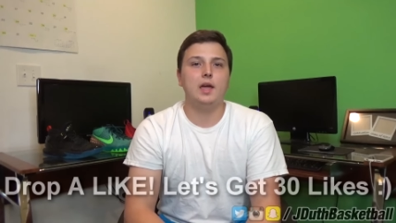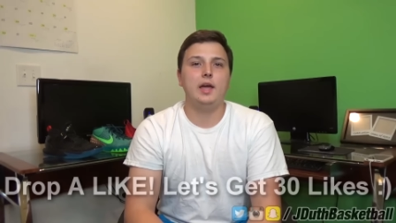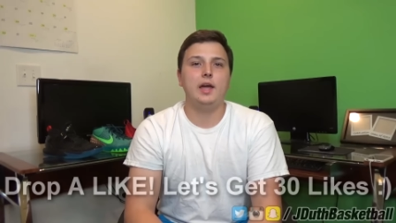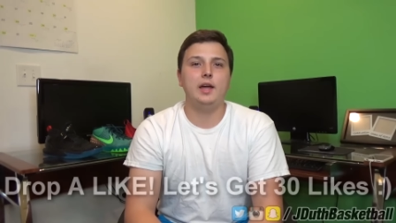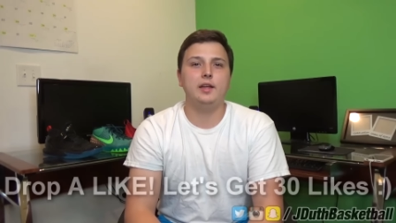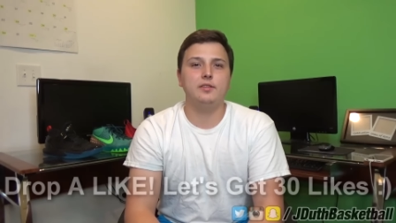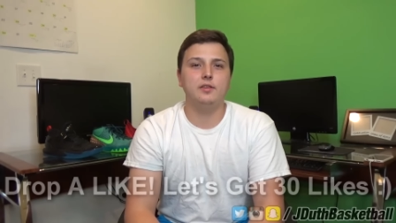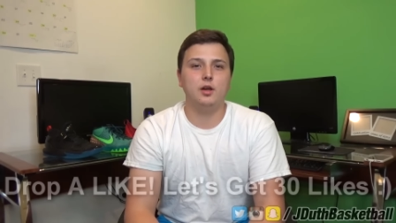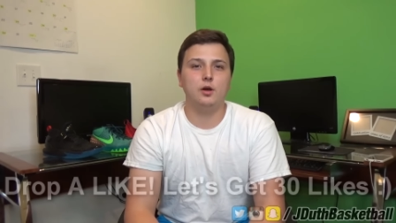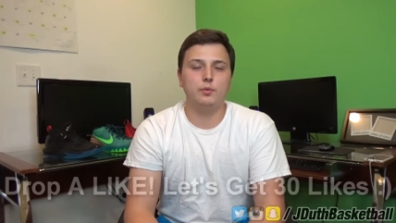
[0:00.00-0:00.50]

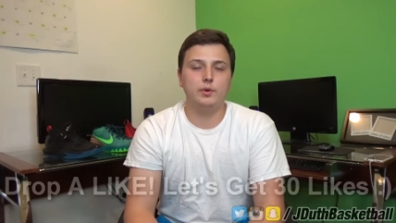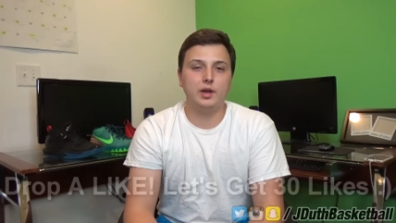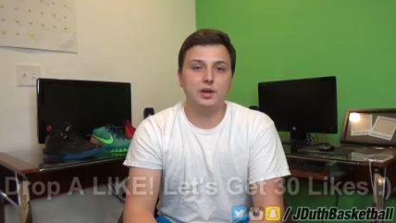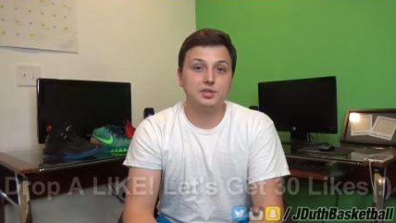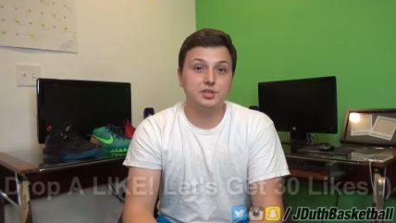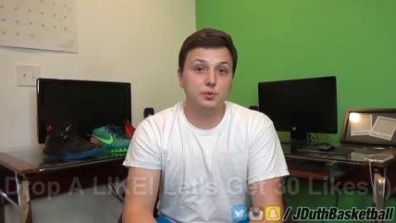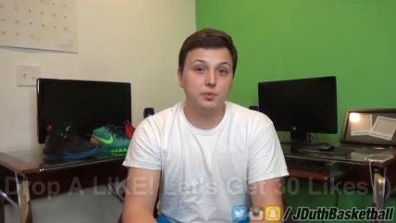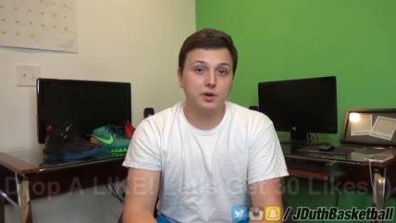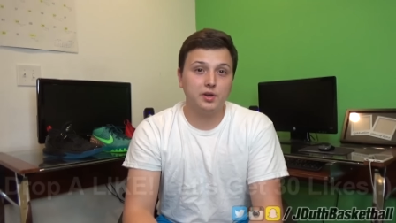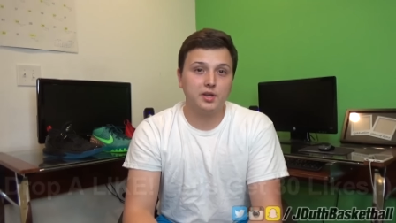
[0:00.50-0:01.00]
and uh, we
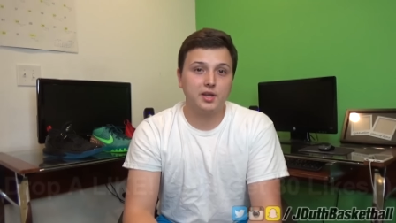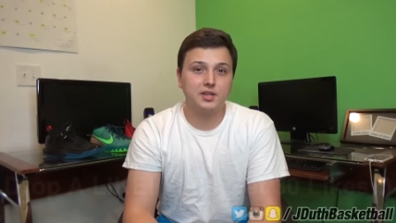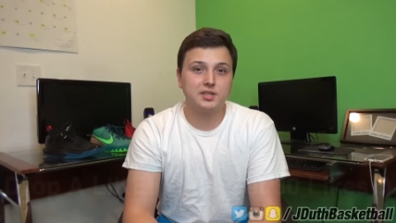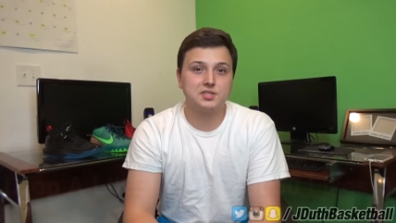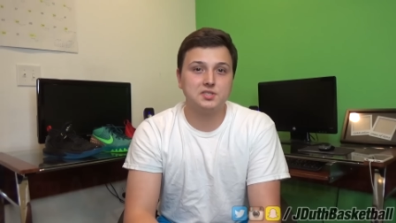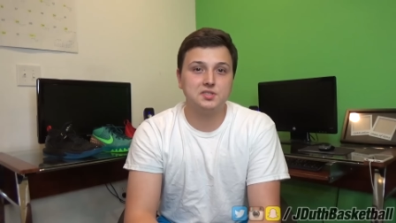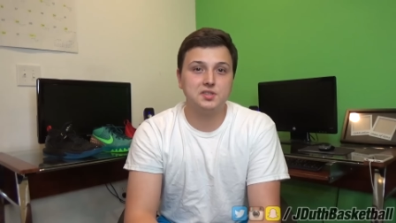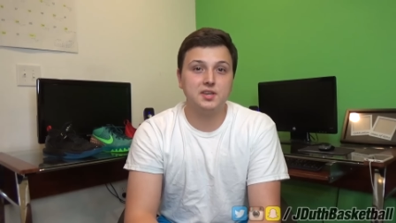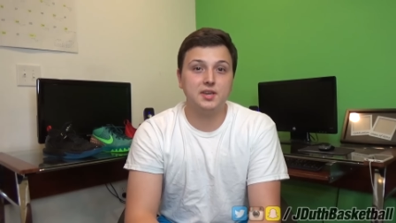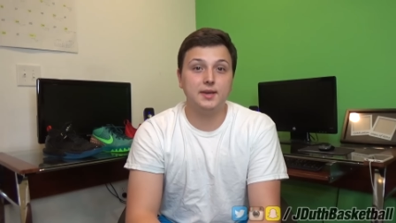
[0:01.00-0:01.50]
actually went
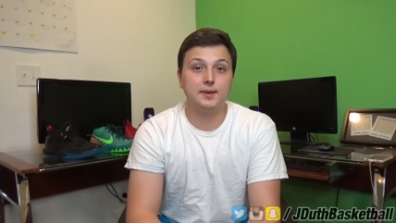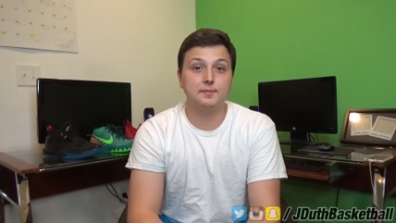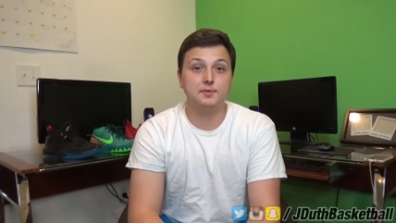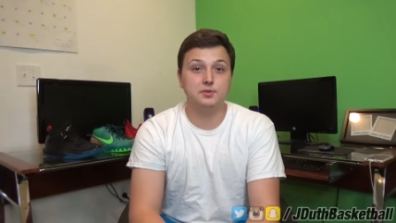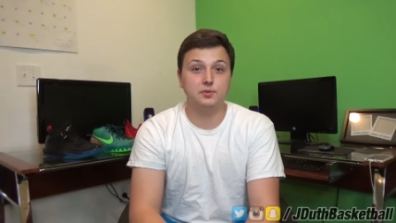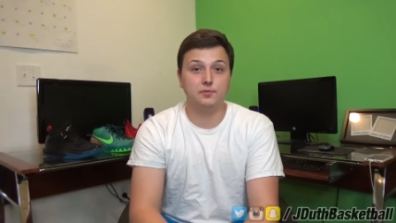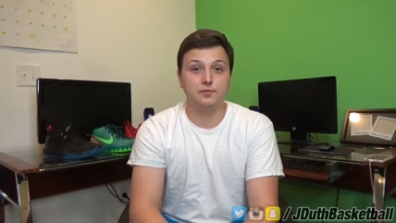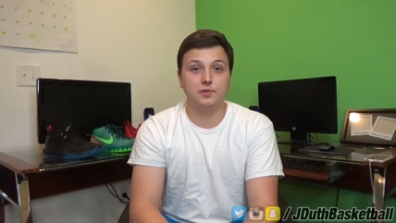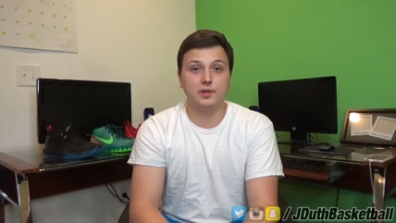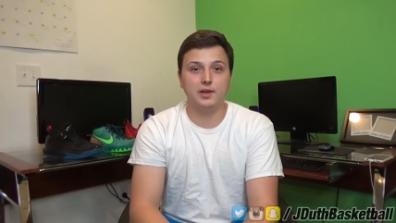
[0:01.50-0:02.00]
against
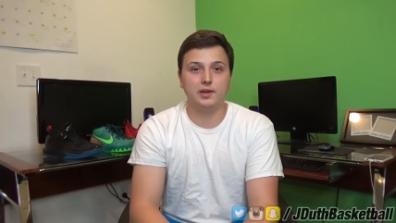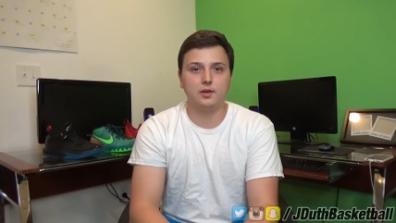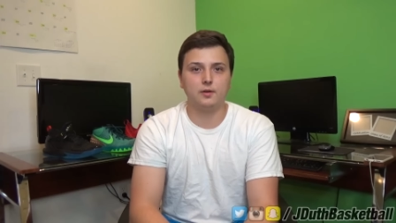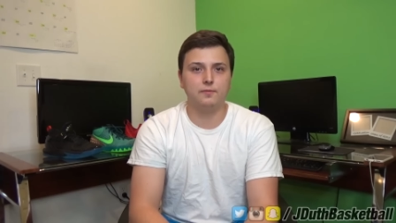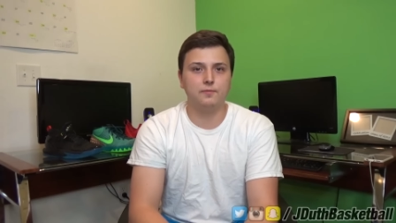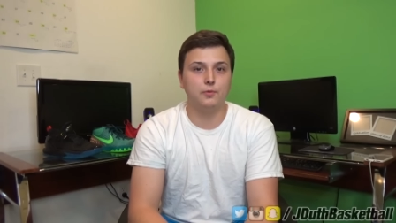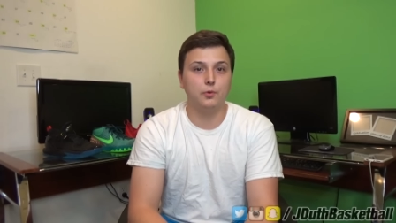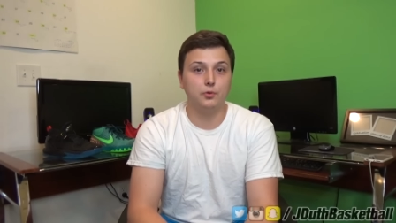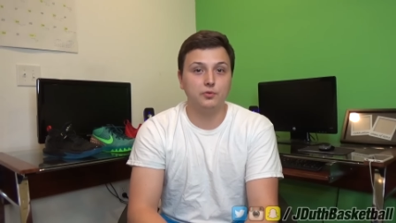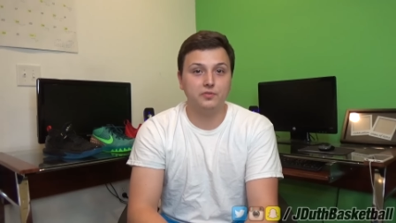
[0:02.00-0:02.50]
teams with like a
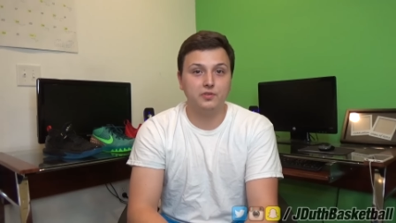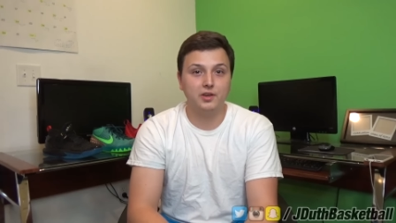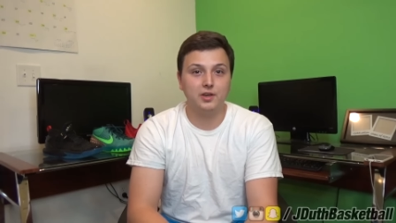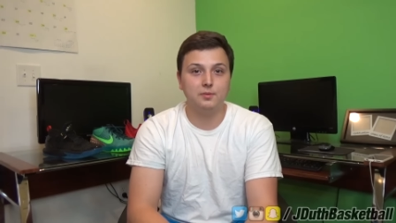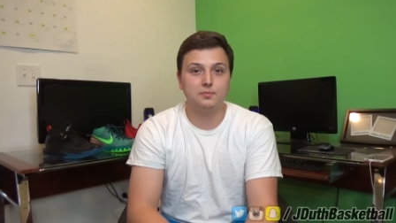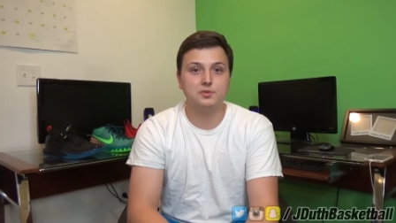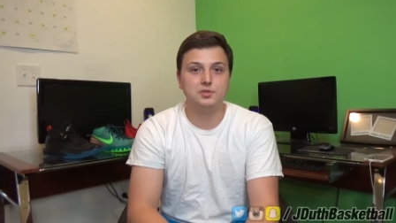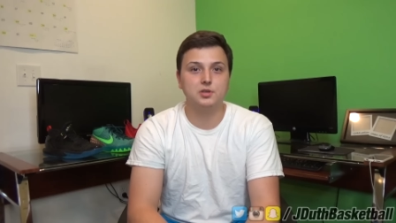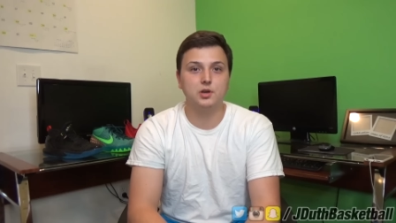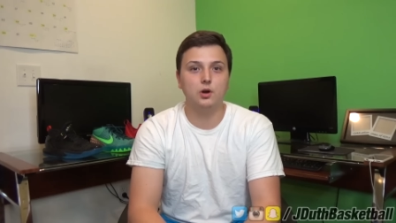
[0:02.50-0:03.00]
full
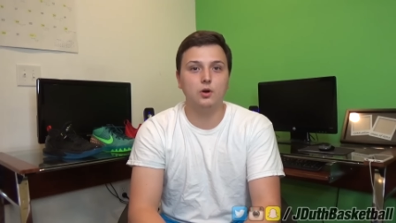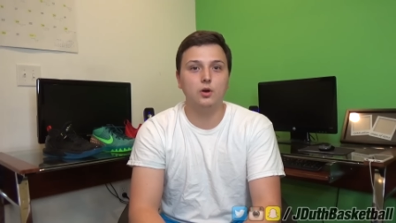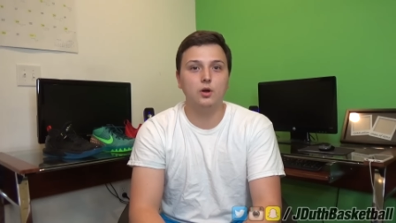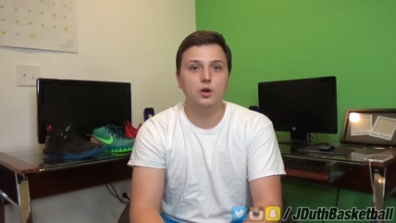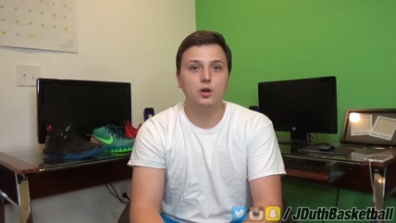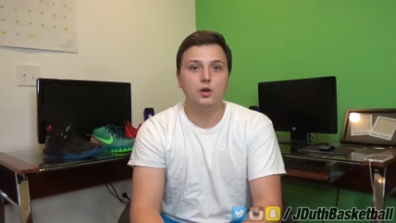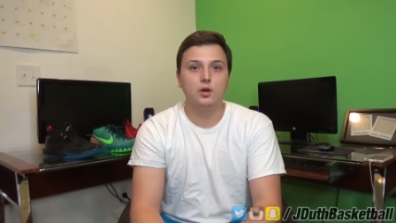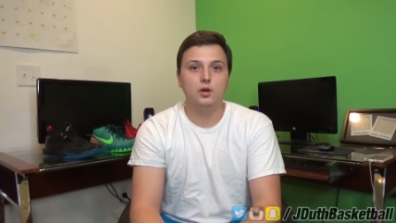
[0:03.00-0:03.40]
team, so